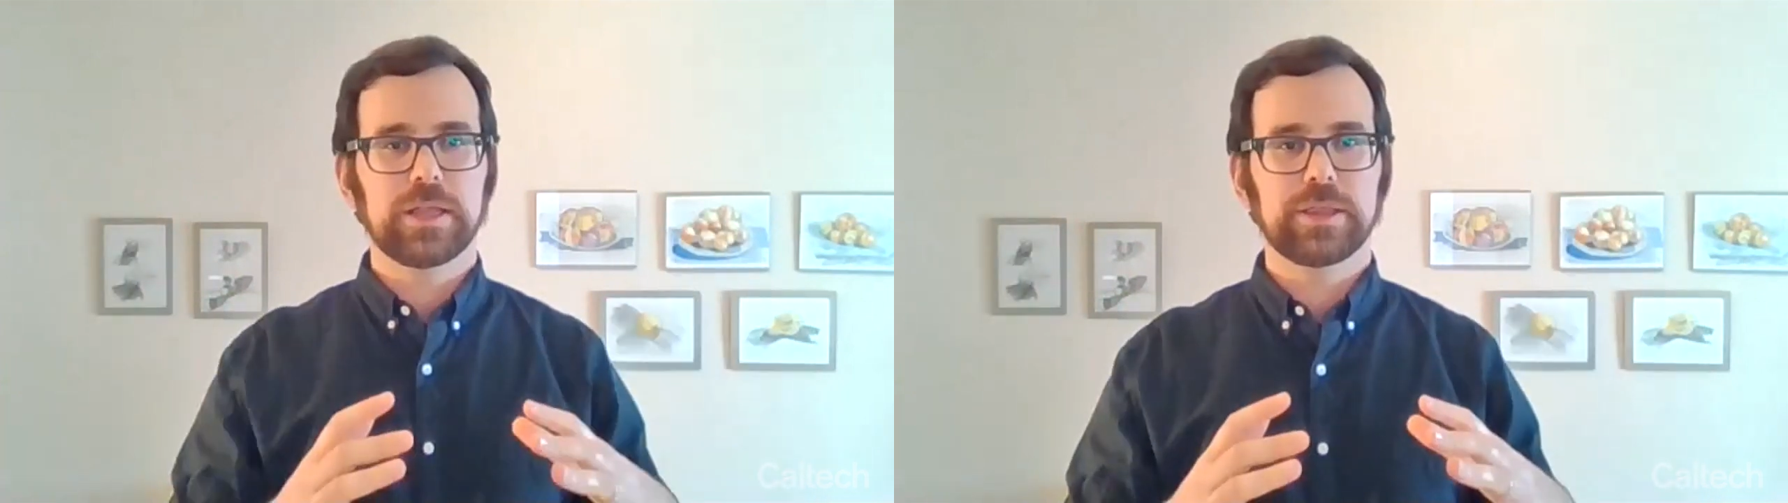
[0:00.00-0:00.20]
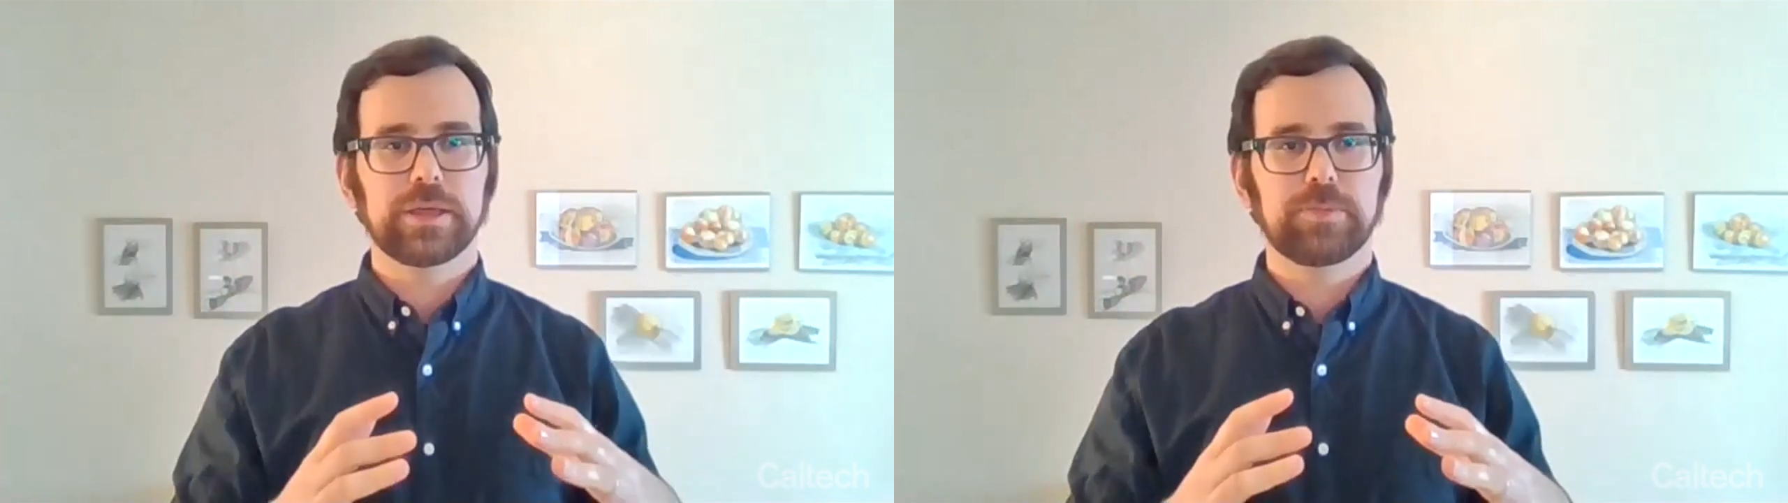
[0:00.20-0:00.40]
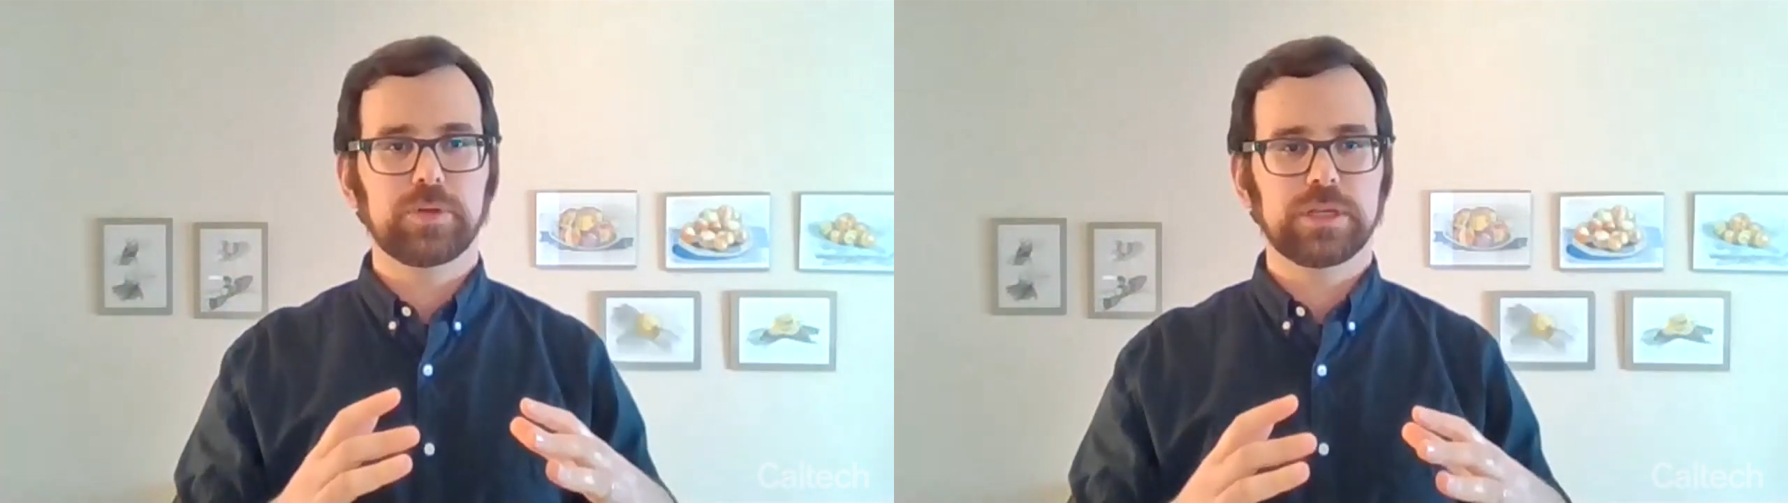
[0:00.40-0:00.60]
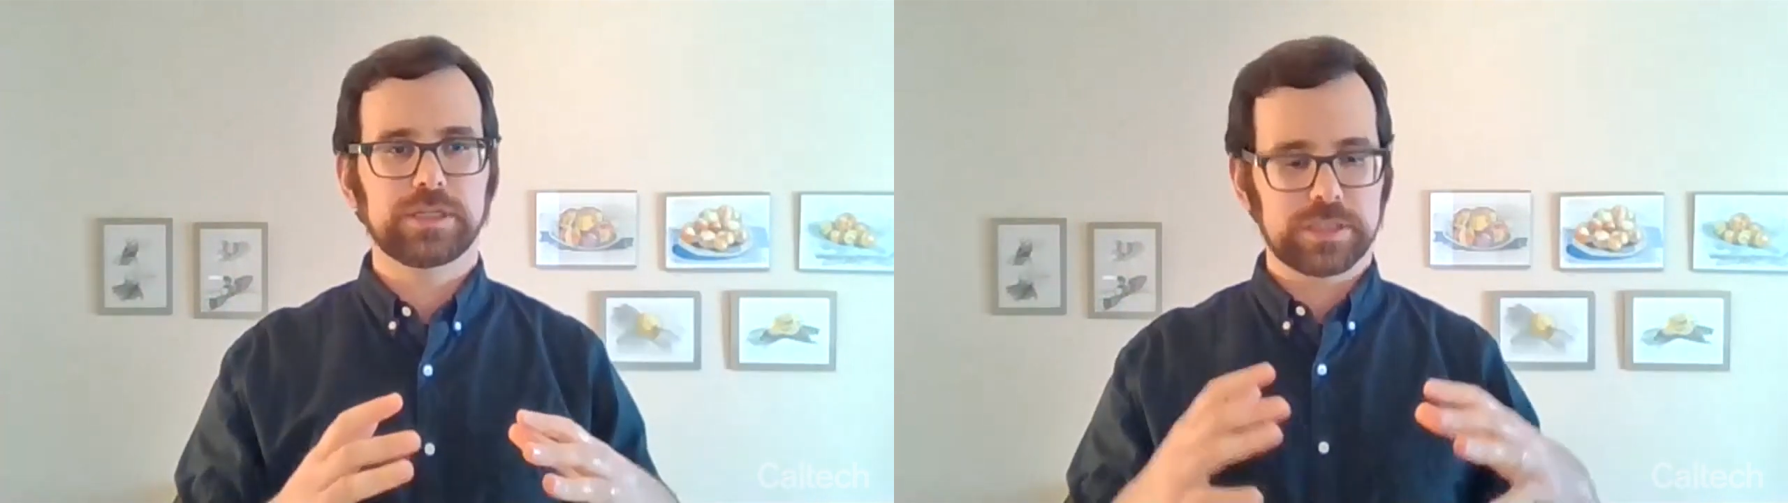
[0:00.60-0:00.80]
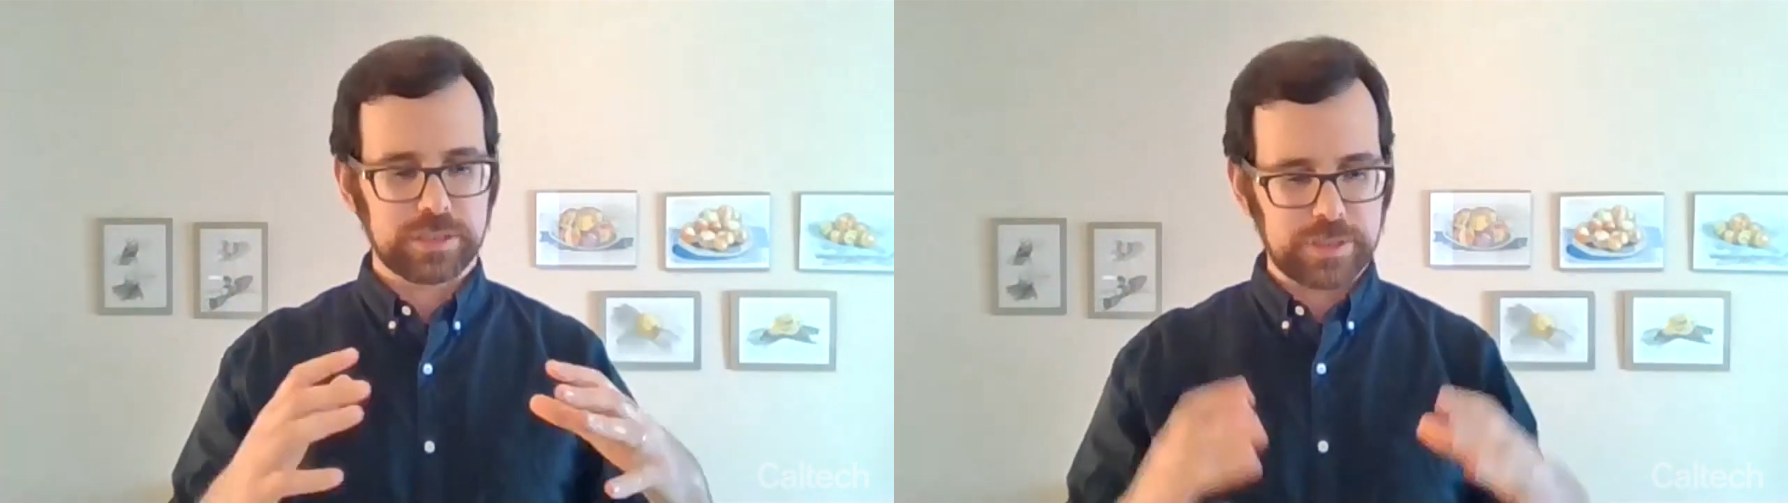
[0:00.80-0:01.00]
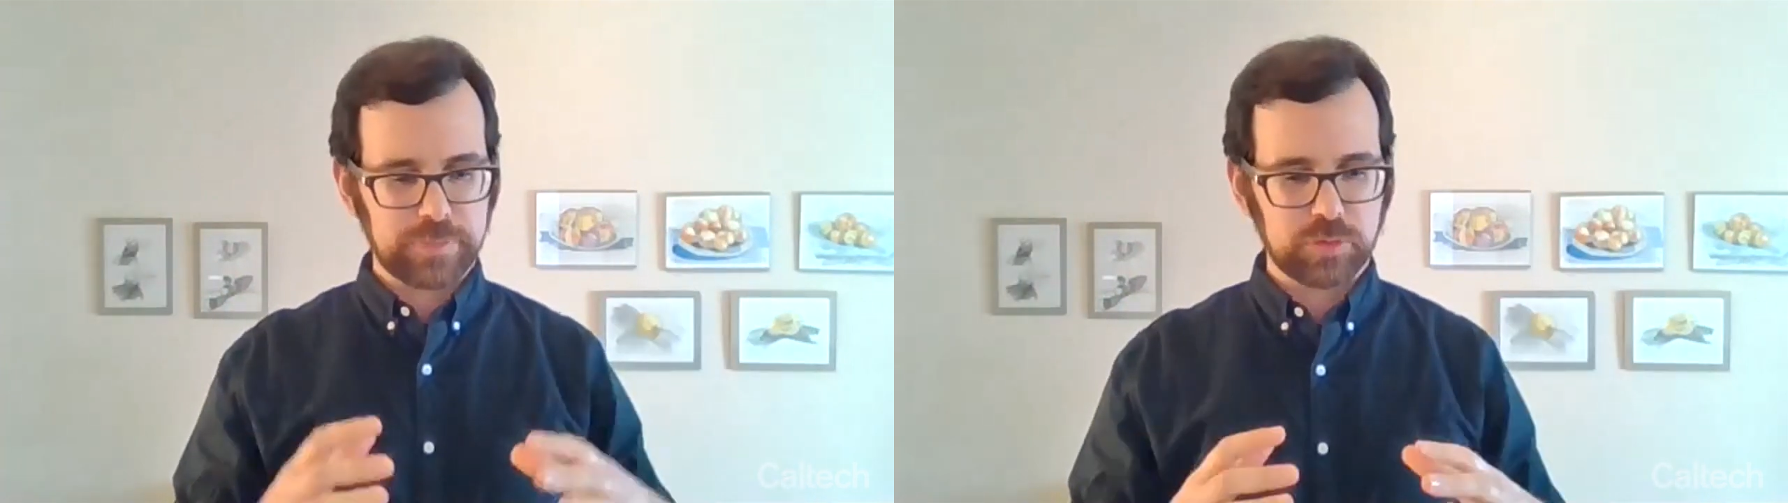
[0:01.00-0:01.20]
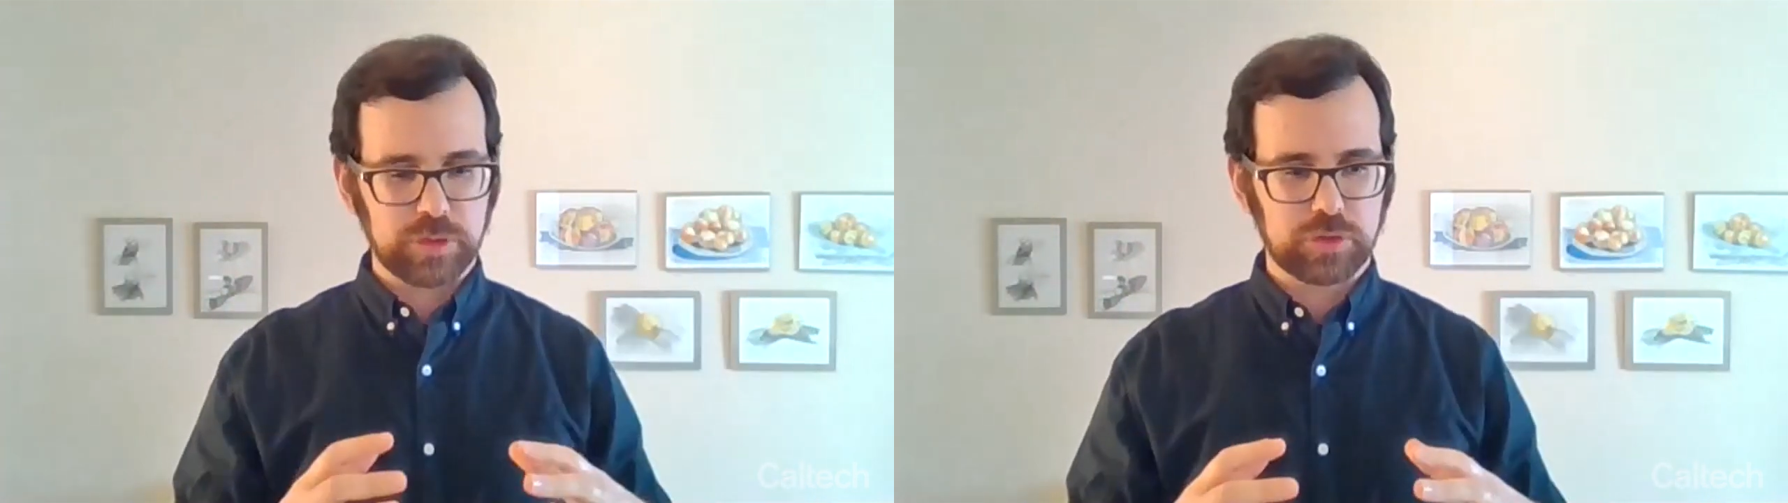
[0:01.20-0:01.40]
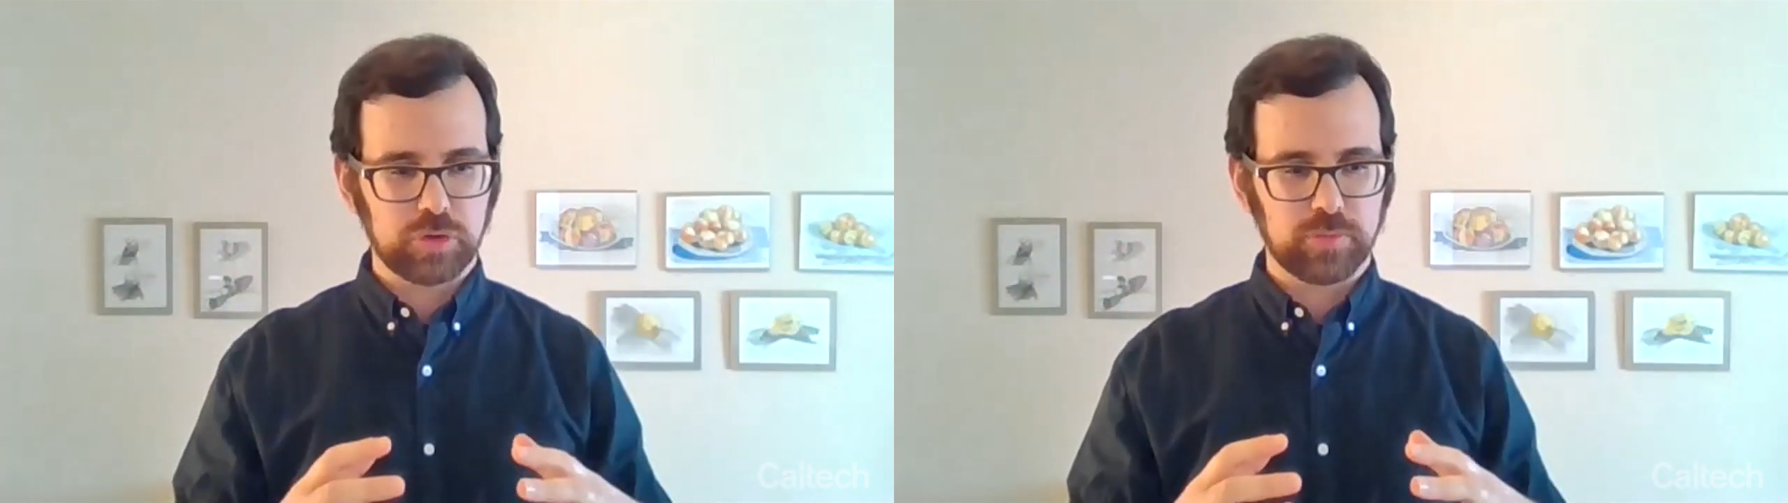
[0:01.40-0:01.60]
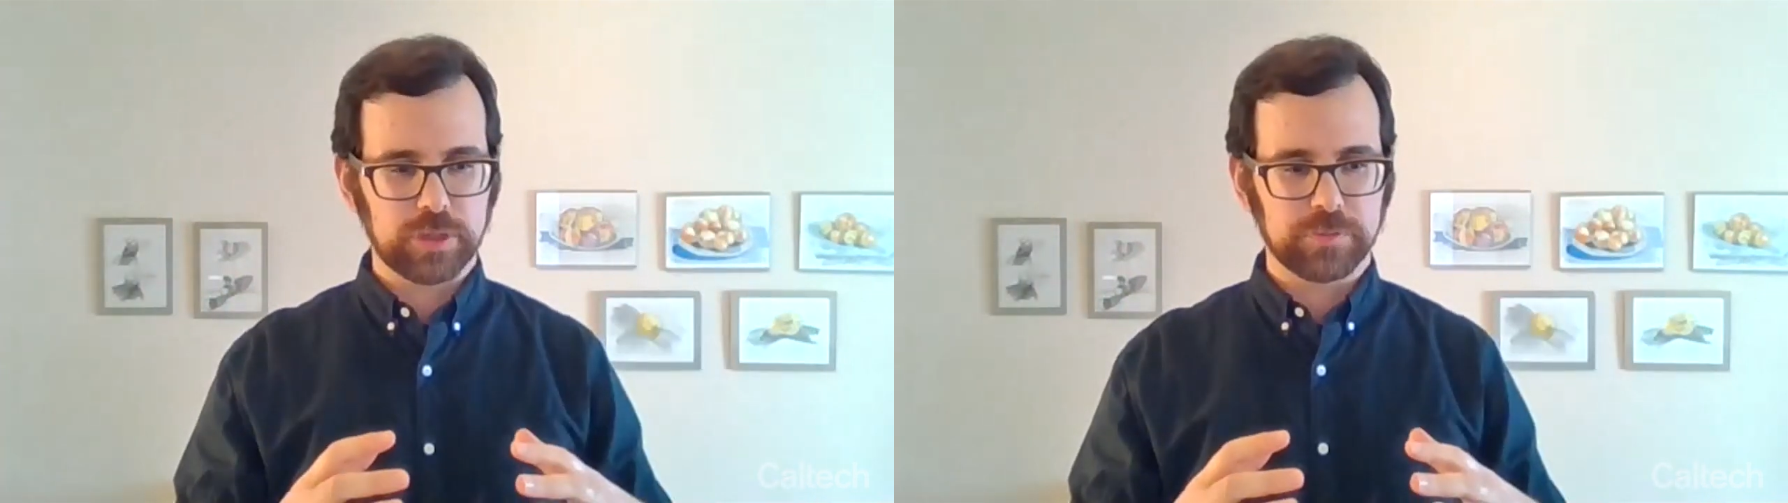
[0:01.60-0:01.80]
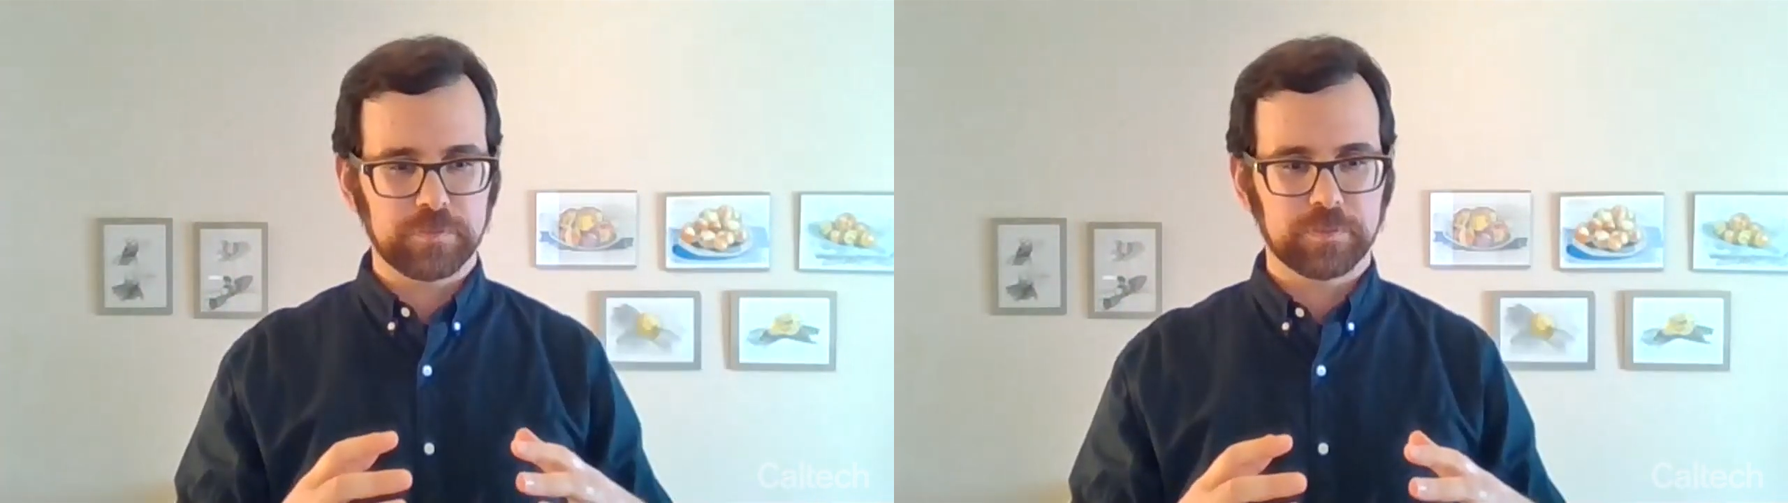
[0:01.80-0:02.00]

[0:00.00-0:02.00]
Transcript: therapeutics deep into the tumor.